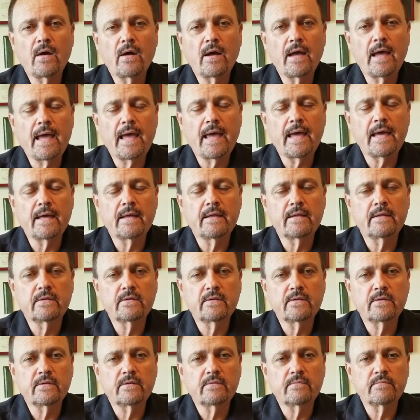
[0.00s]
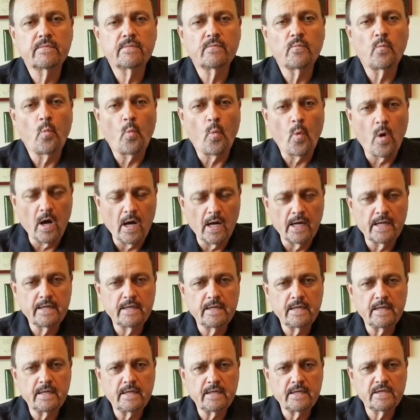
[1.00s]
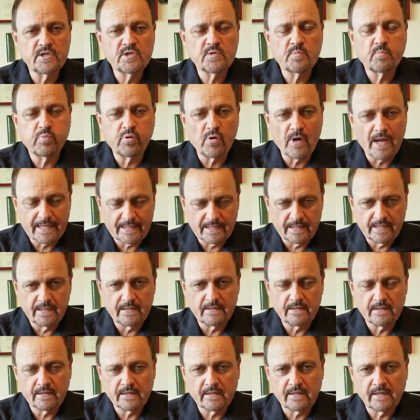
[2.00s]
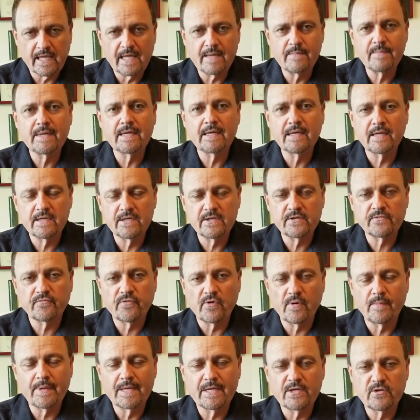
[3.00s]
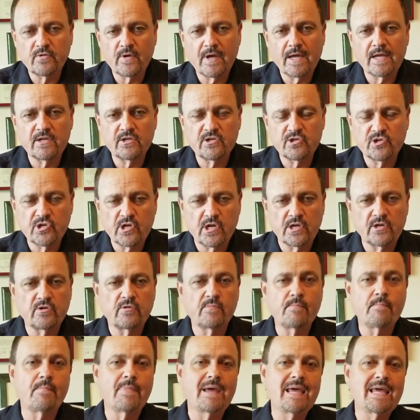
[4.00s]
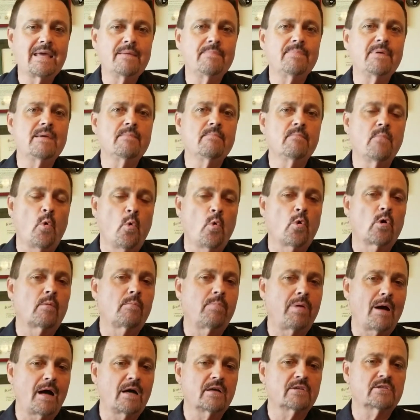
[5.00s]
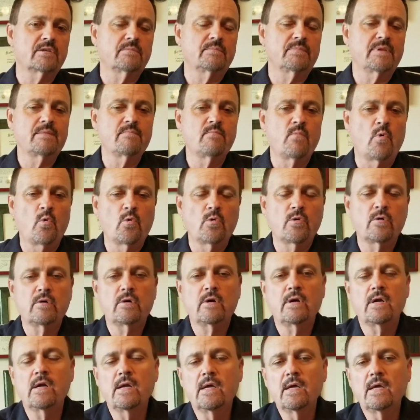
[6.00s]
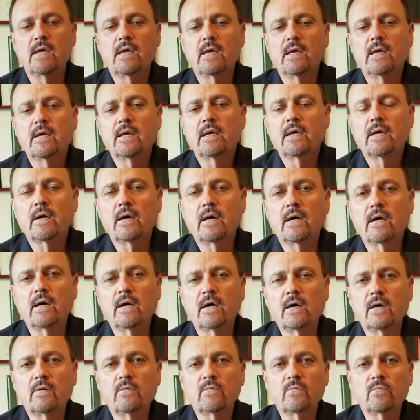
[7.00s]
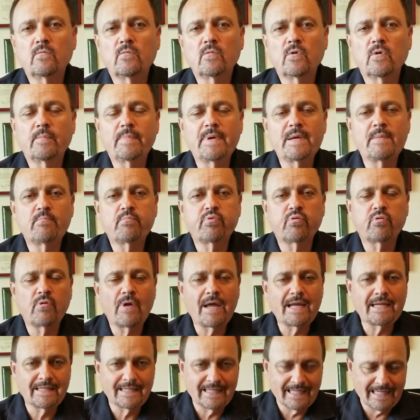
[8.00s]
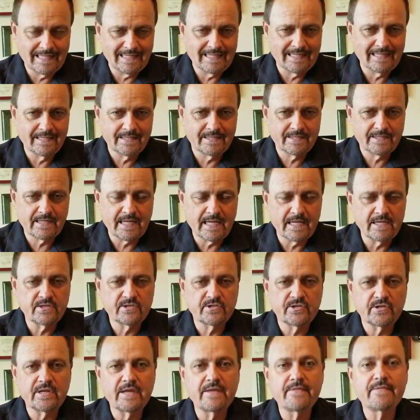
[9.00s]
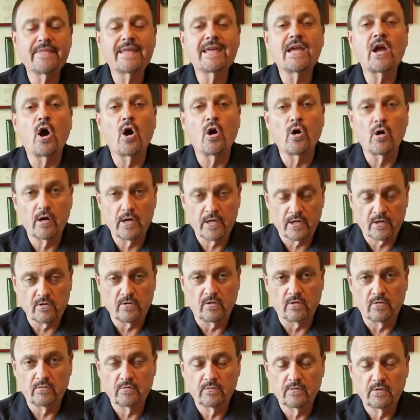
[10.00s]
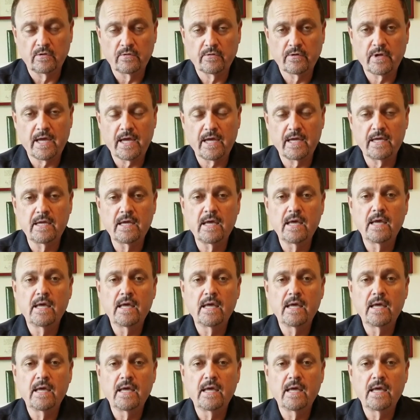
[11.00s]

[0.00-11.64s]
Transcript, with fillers: and one is pregnant, claiming it is from a transgender. Maybe more, possibly more, uh, will be pregnant, it states in the article, okay?